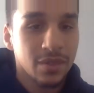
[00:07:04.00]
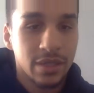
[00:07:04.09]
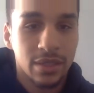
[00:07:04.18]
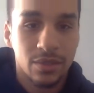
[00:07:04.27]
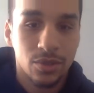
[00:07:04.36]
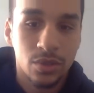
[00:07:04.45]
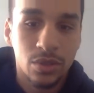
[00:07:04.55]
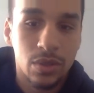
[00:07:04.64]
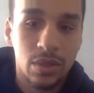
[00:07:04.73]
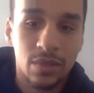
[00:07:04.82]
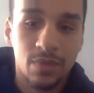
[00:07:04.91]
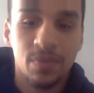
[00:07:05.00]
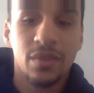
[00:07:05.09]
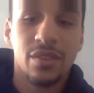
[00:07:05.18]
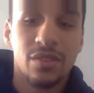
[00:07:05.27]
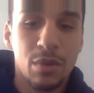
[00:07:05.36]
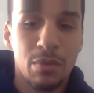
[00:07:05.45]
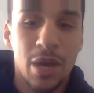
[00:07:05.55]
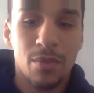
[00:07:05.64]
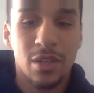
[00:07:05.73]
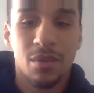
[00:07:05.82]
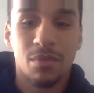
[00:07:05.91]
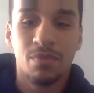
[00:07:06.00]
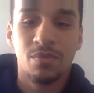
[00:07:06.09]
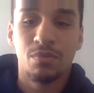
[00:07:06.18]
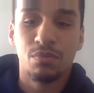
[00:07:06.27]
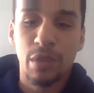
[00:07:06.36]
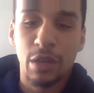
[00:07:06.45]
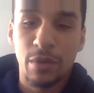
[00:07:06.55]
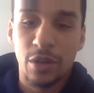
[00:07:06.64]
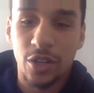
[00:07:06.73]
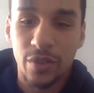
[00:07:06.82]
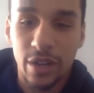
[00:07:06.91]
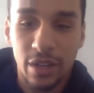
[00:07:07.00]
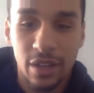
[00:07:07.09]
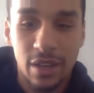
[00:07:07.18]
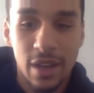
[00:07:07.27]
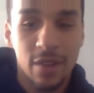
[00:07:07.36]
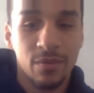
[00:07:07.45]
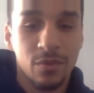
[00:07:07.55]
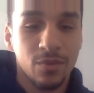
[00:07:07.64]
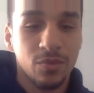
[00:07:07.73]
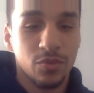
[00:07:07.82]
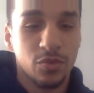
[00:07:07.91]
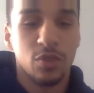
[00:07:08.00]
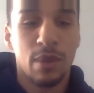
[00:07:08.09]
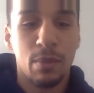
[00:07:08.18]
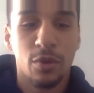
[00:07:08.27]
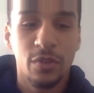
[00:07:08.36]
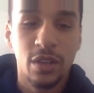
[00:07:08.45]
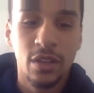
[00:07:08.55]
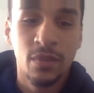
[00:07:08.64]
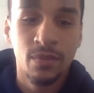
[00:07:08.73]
like, can somebody buy me a Make America Great Again hat for my birthday?